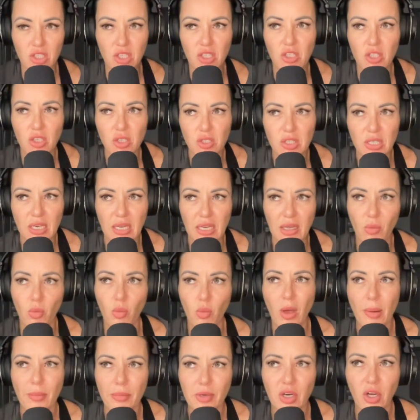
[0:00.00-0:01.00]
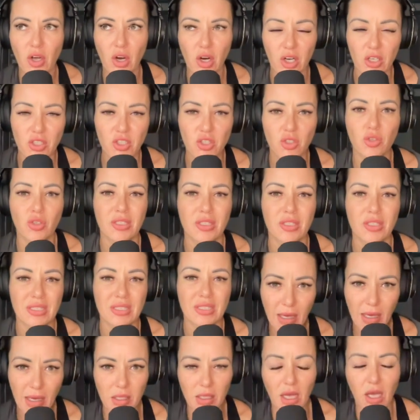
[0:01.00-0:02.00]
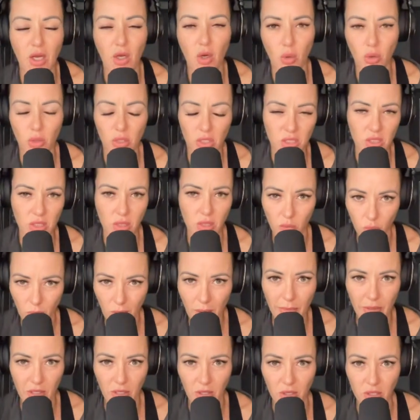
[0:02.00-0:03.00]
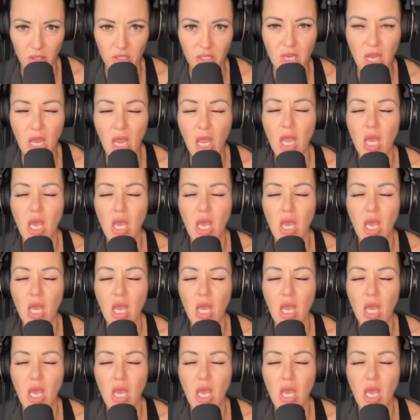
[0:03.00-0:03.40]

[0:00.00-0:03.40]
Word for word: She's using a webinar to sell a course on webinars.